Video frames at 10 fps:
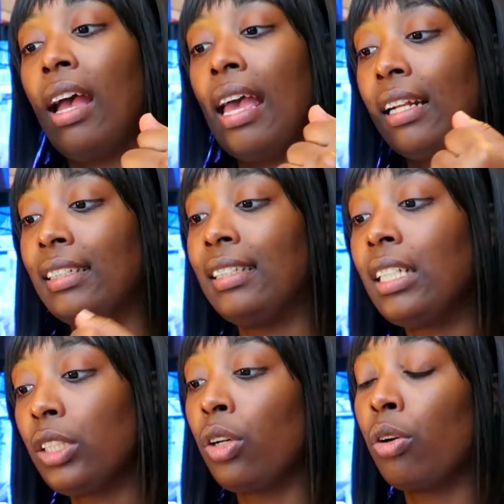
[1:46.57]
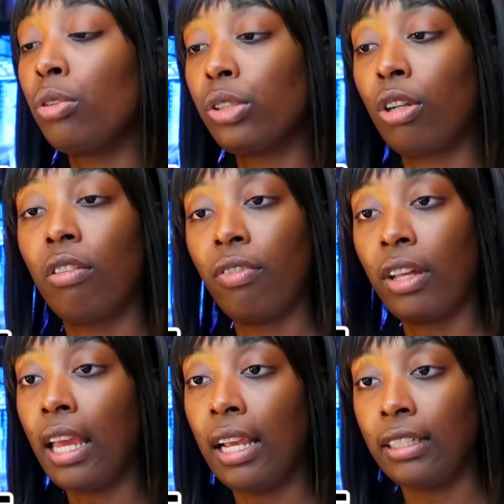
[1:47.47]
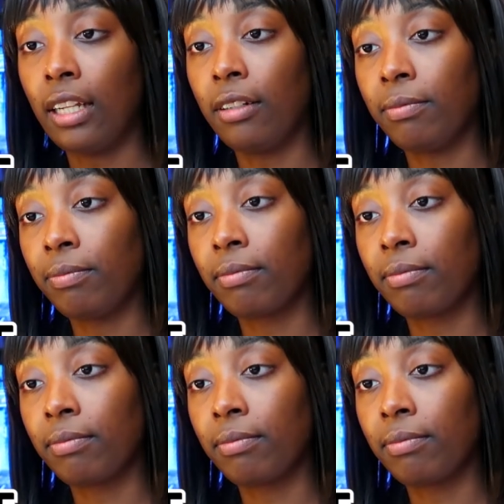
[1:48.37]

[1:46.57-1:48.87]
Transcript: and a digital certification.